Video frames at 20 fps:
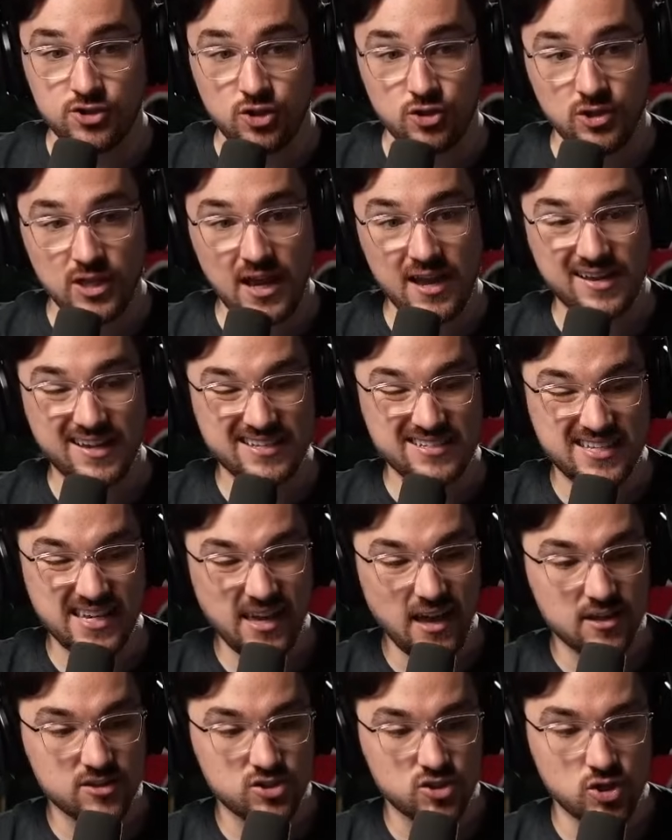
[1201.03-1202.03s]
to do that because
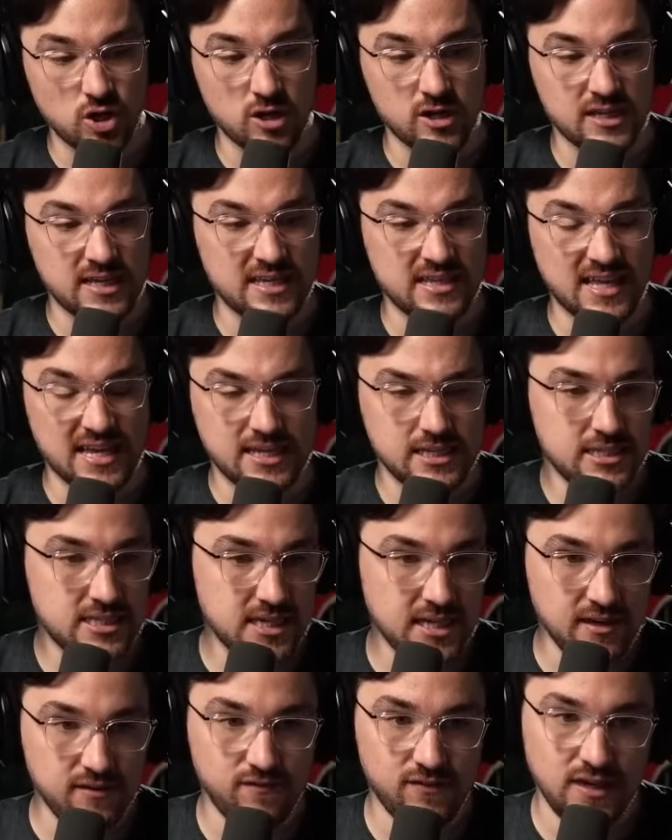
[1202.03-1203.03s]
he got started in like
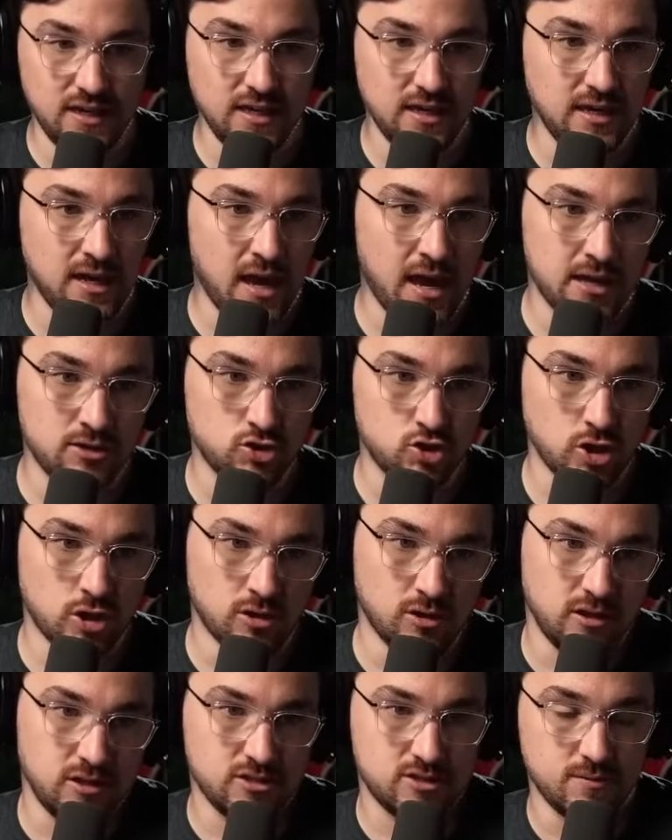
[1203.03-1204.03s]
TV and
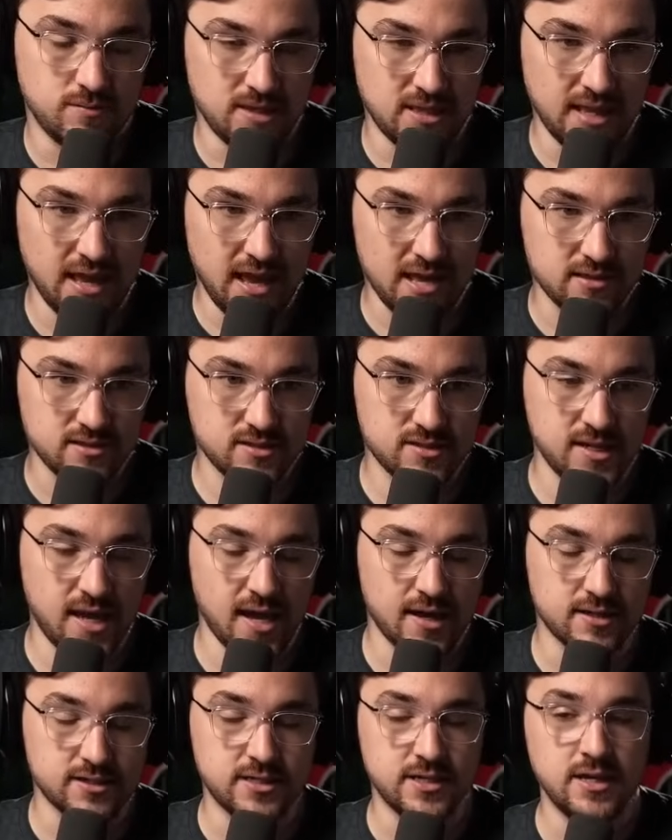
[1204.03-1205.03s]
journalism in that
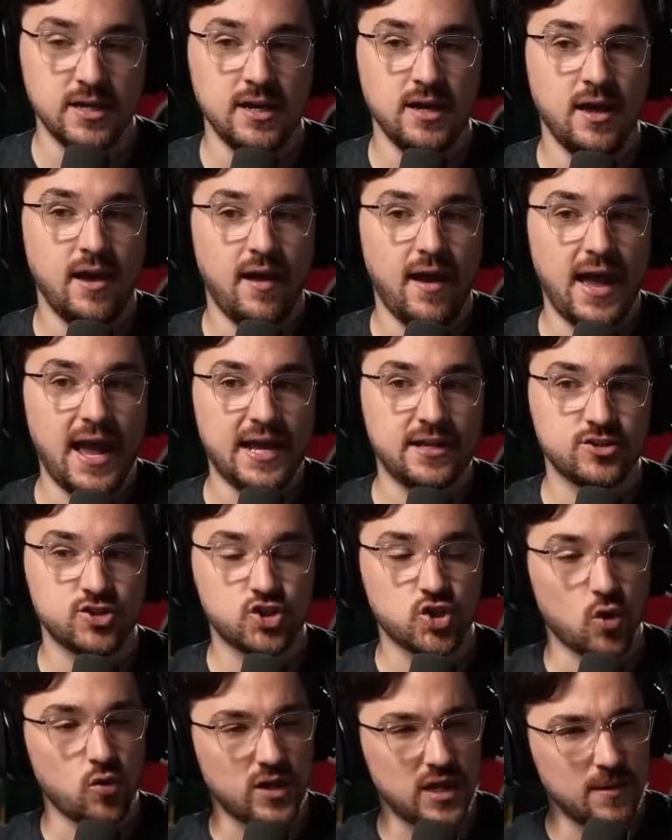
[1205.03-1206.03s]
sect. And
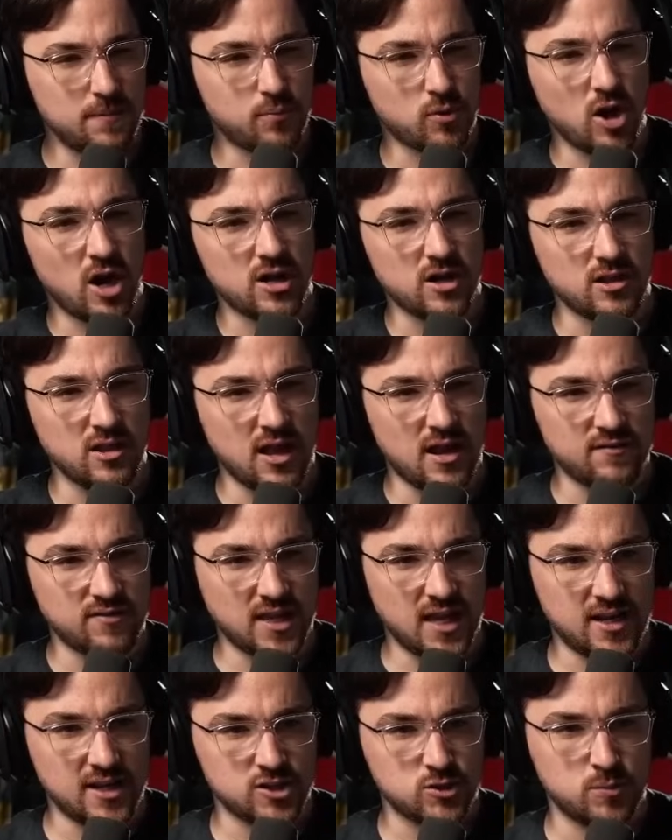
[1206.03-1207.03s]
so he brought a lot
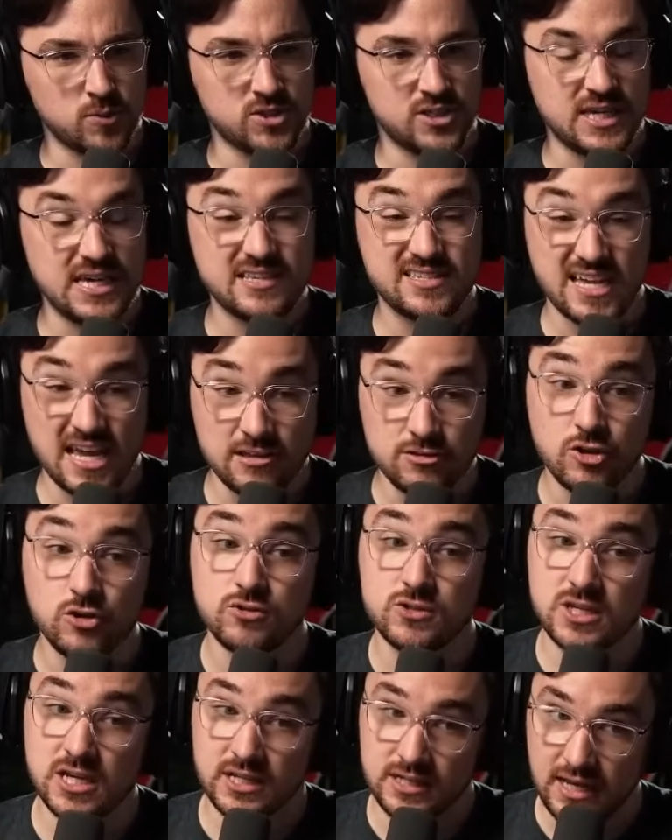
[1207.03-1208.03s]
of that expertise and
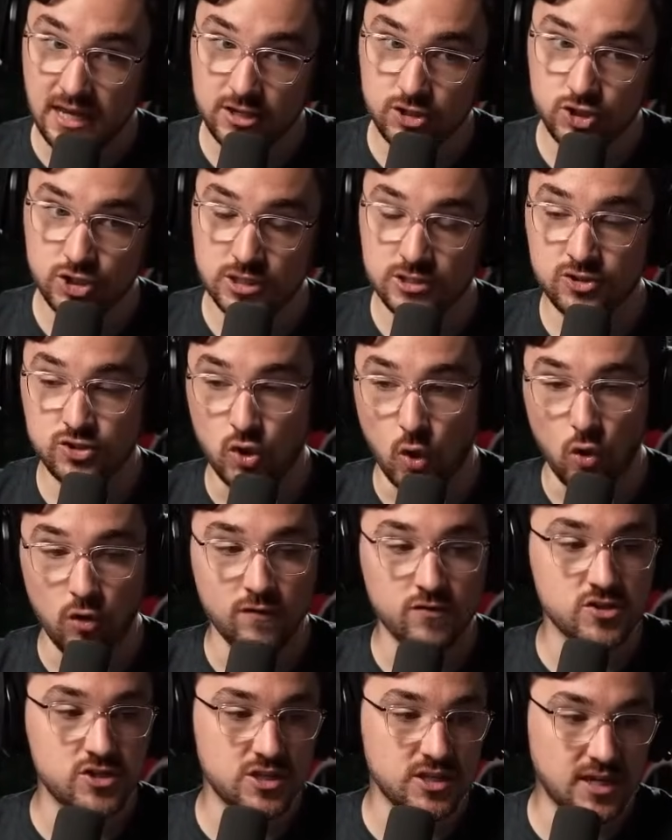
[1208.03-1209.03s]
those connections
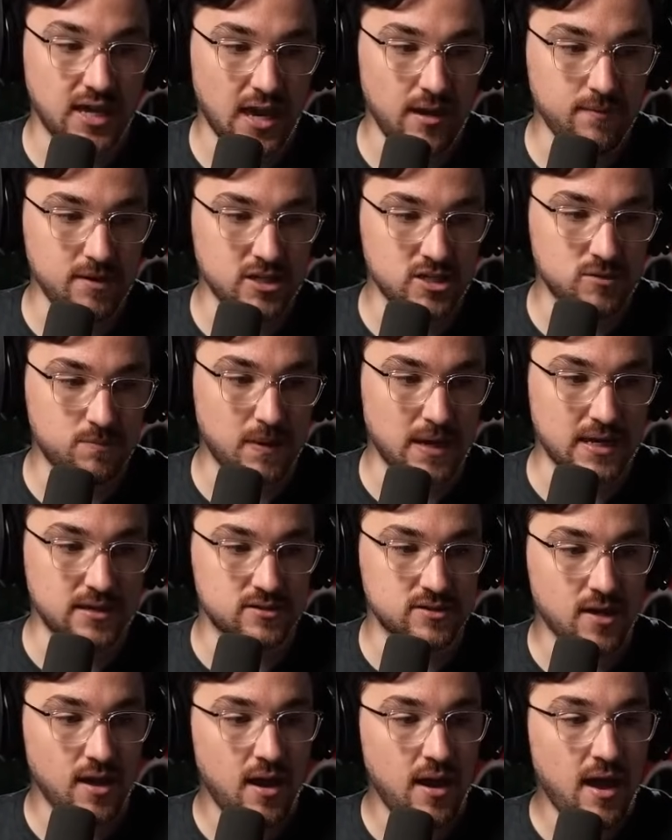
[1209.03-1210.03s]
over to the gaming
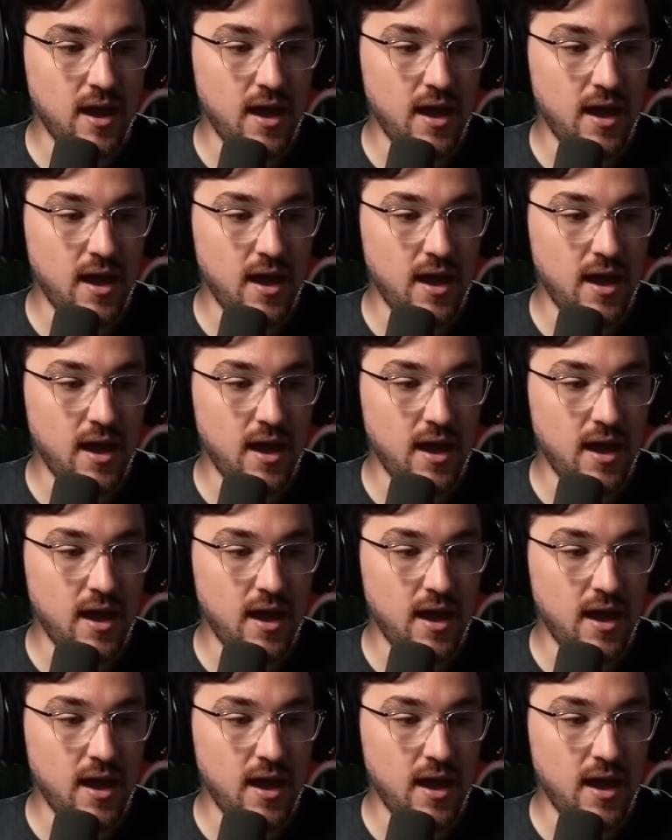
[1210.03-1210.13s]
space.